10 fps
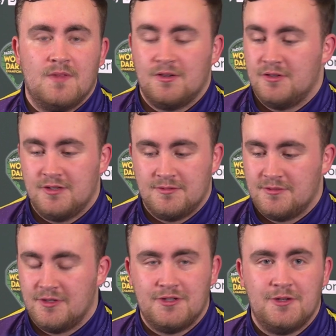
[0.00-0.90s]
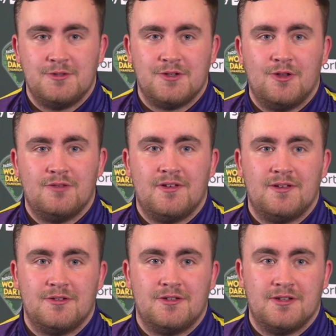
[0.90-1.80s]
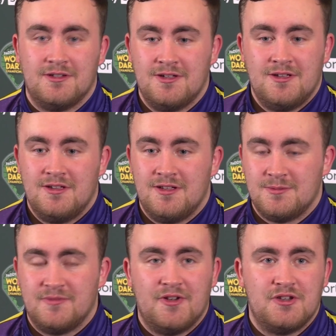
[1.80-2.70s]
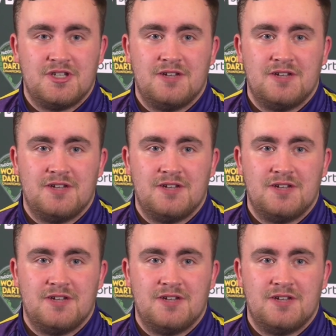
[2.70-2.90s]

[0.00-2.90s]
I'm going to use all of it. It's my first